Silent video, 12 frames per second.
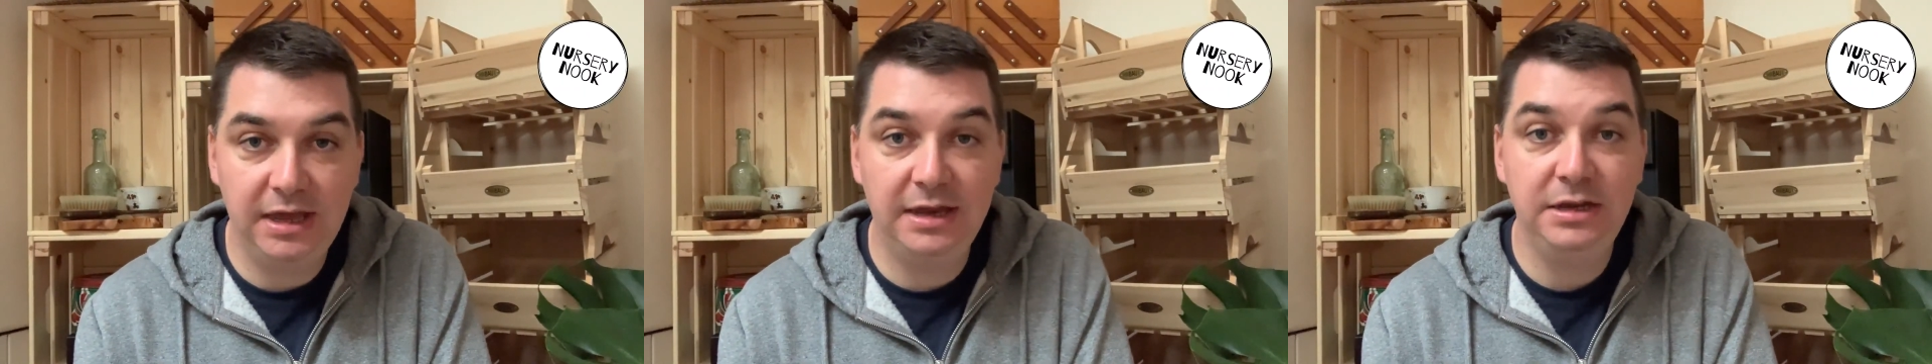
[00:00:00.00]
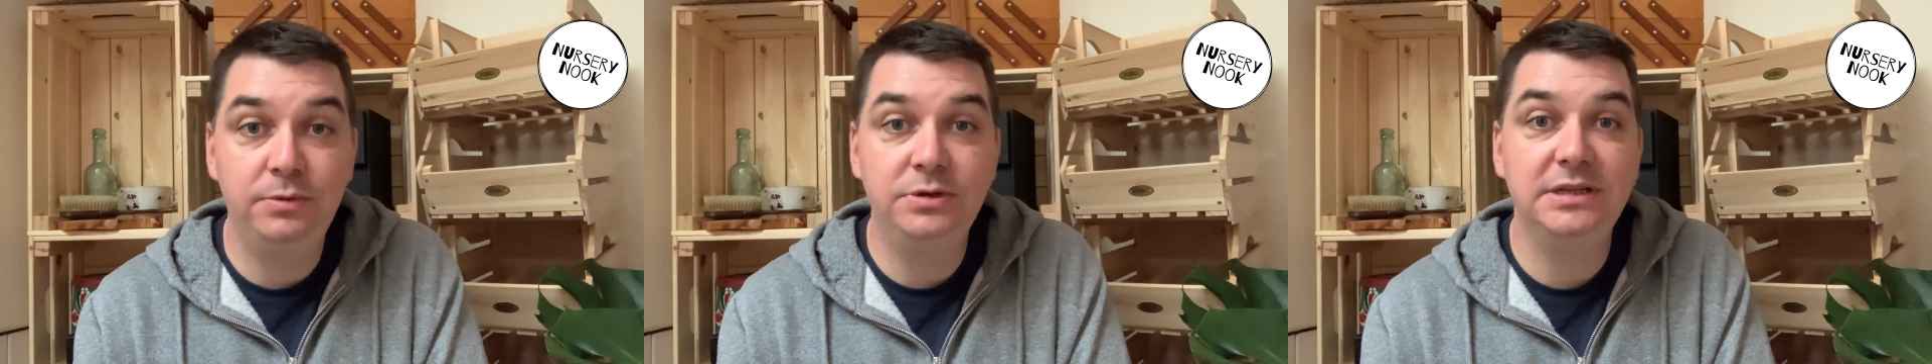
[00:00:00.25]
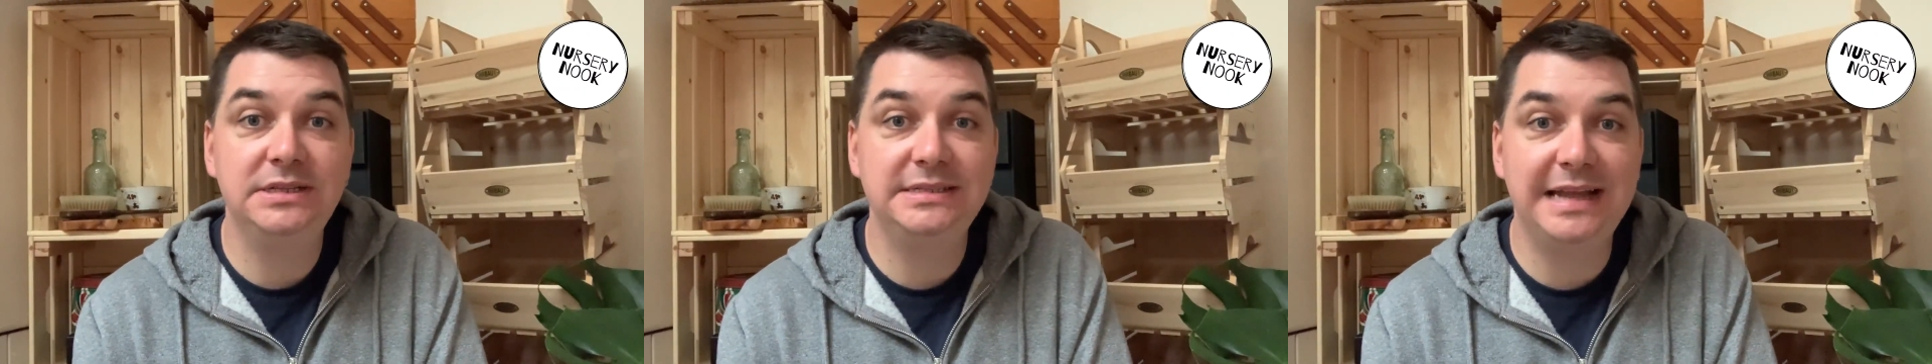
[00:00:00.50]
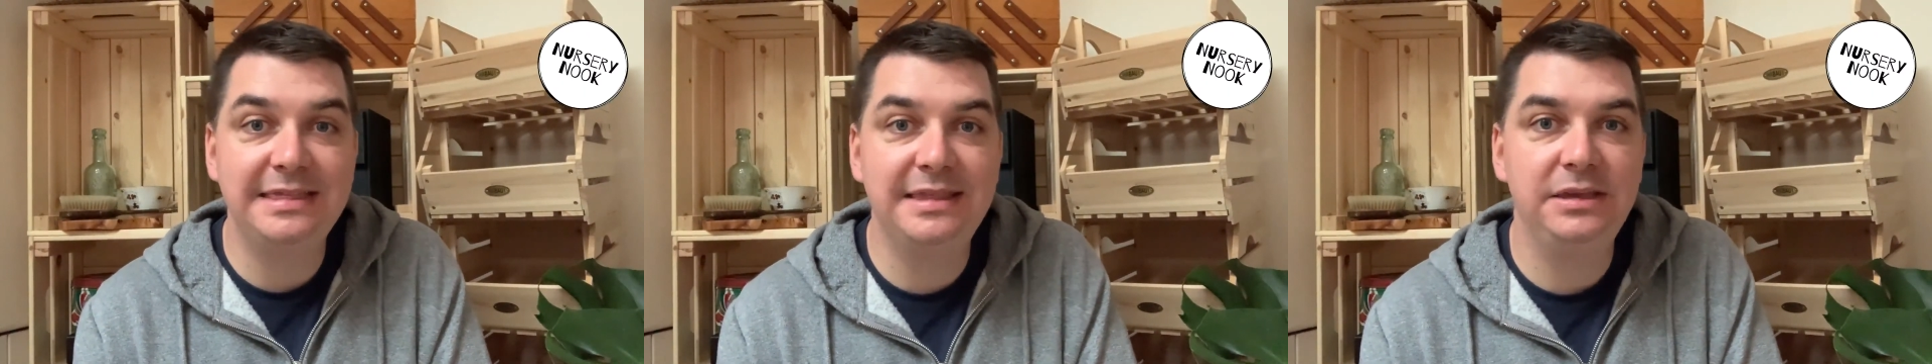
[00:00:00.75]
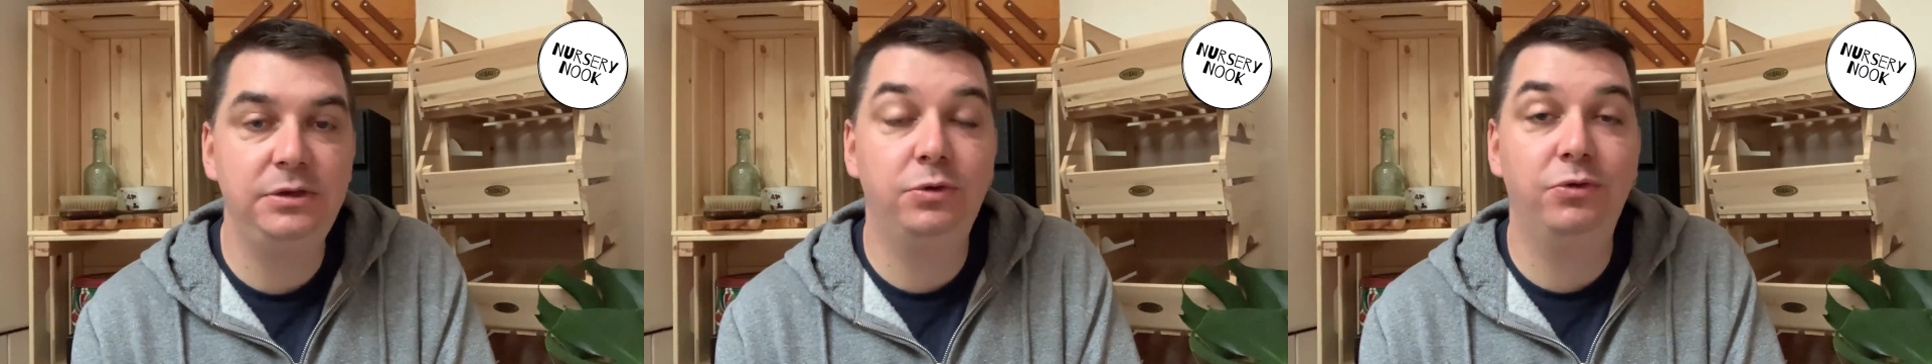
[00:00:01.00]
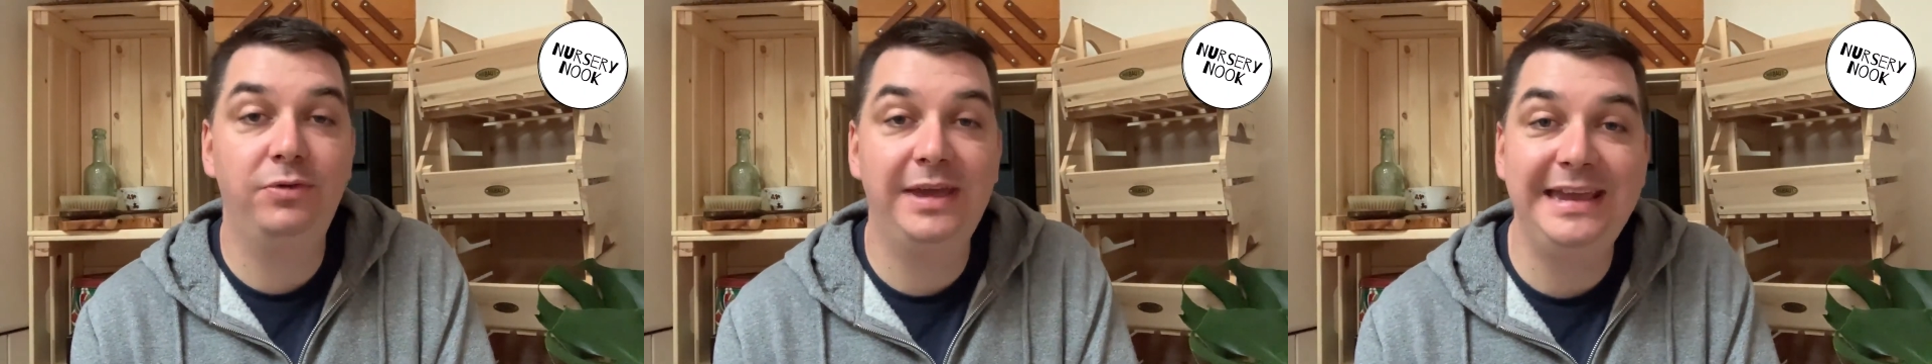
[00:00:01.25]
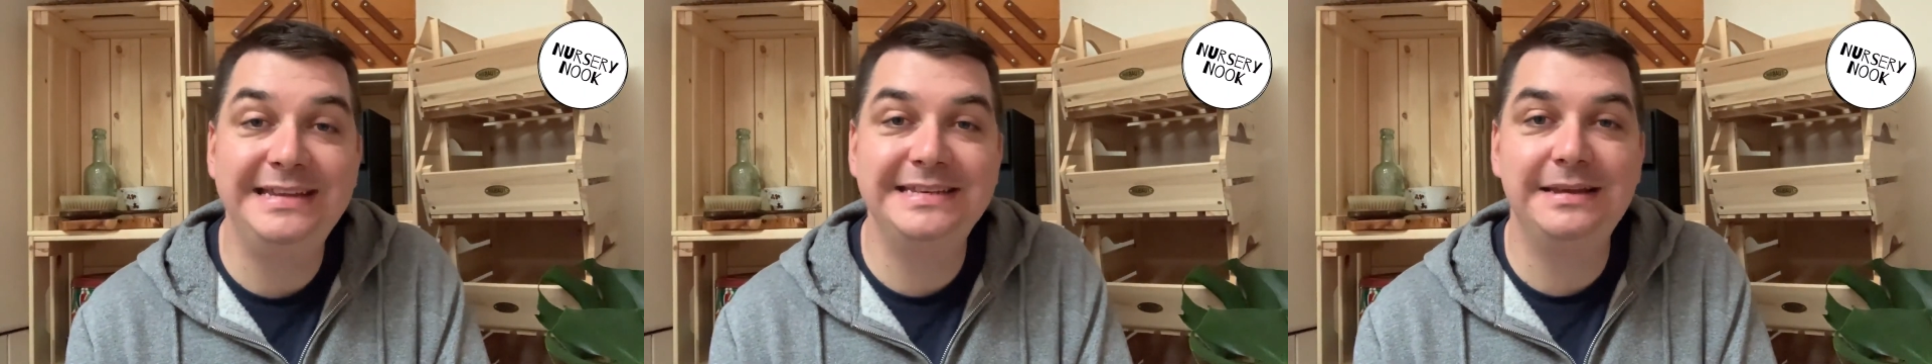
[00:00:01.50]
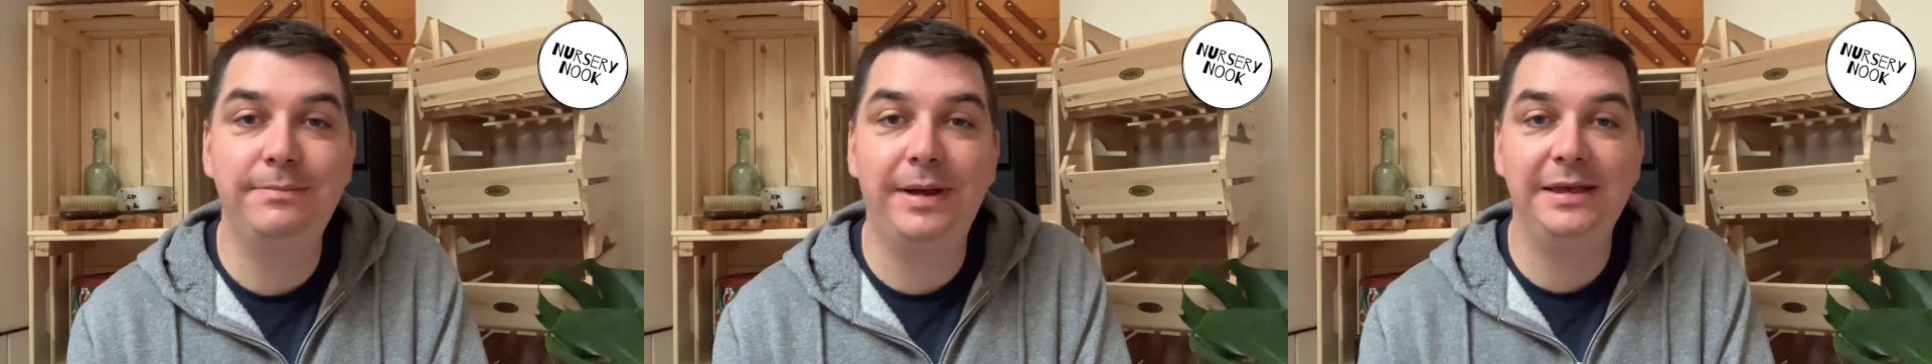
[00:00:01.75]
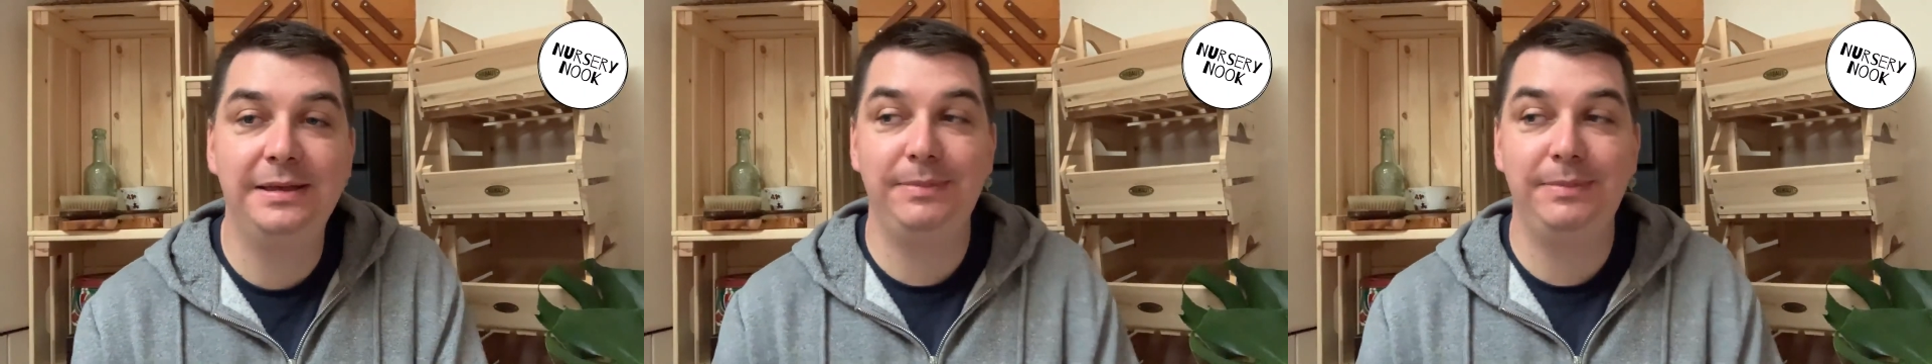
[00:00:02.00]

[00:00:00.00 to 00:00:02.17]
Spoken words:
and you understand that you create it by